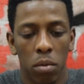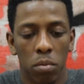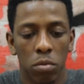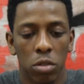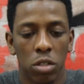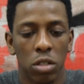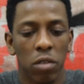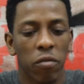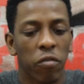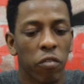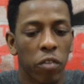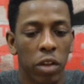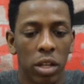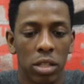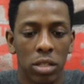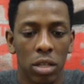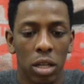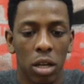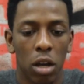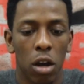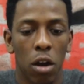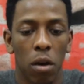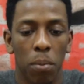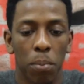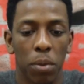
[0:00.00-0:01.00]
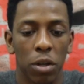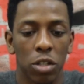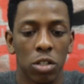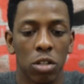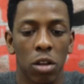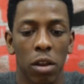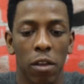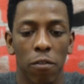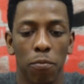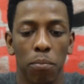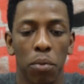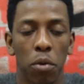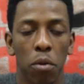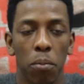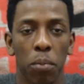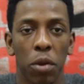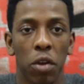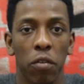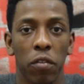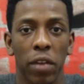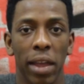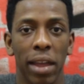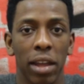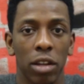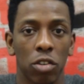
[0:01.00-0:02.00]
synthetic upper. So they put a
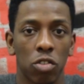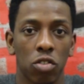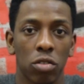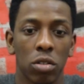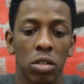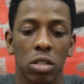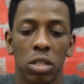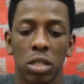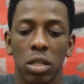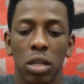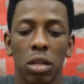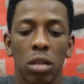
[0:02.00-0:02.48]
bit of extra